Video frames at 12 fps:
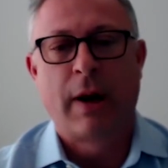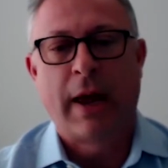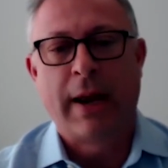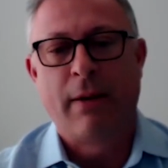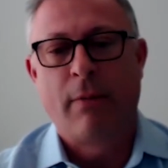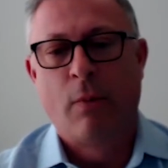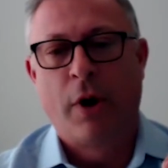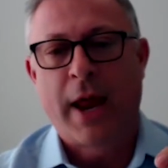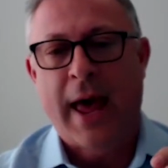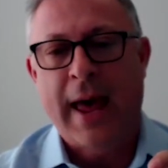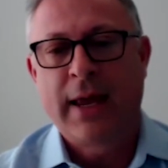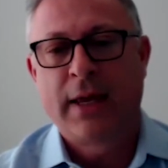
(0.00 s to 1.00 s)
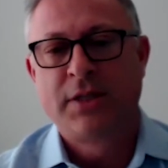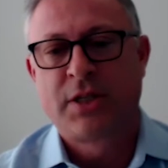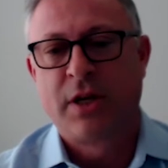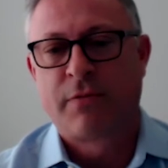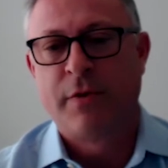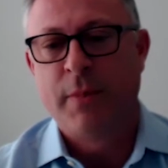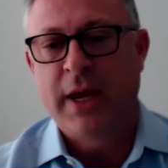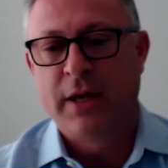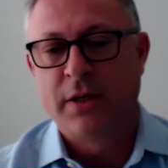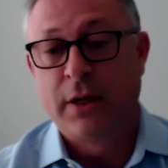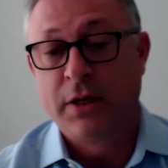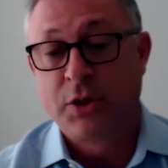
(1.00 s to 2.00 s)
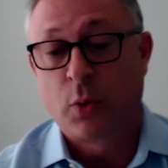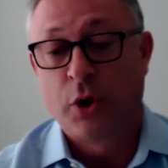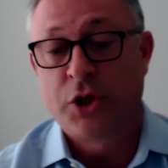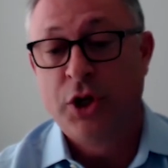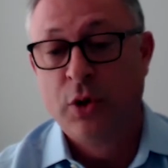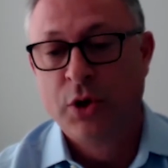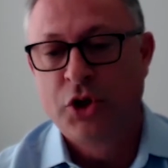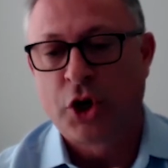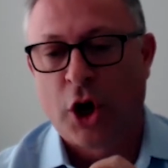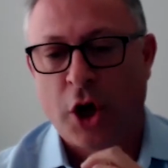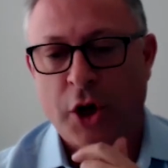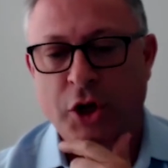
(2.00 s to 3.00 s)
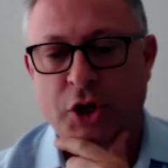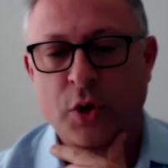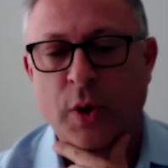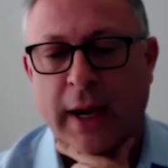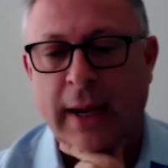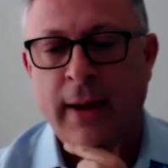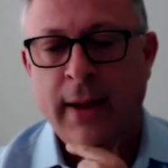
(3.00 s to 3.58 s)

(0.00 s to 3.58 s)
and what anchors it for me and it's what you and john are doing